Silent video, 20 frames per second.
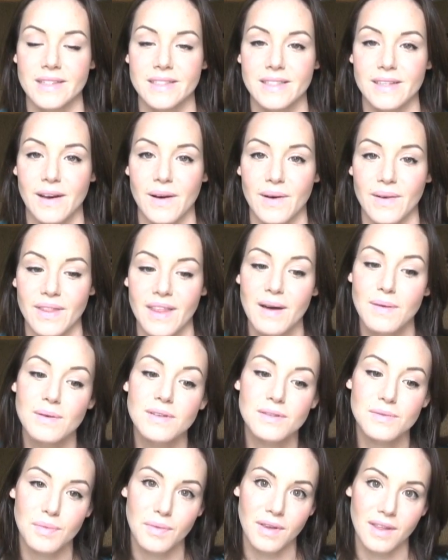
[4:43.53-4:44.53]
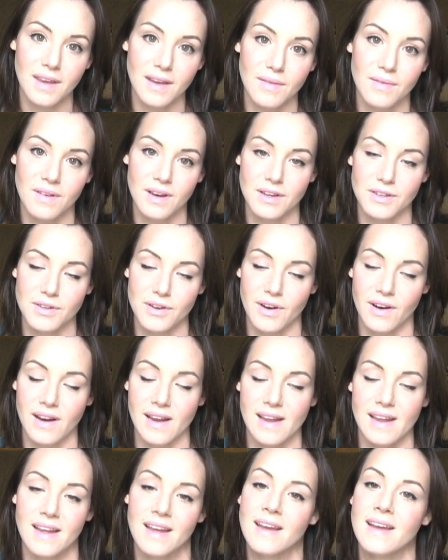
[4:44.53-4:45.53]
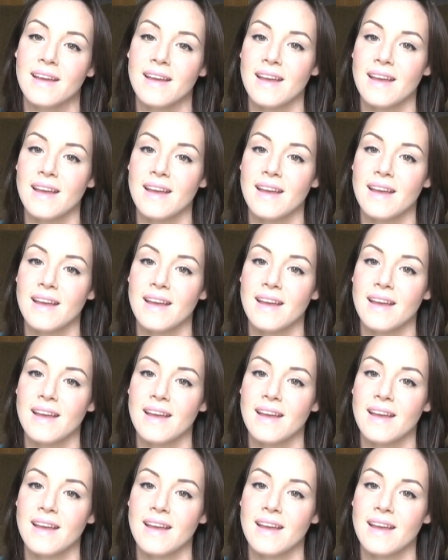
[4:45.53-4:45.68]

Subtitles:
So that was really reassuring,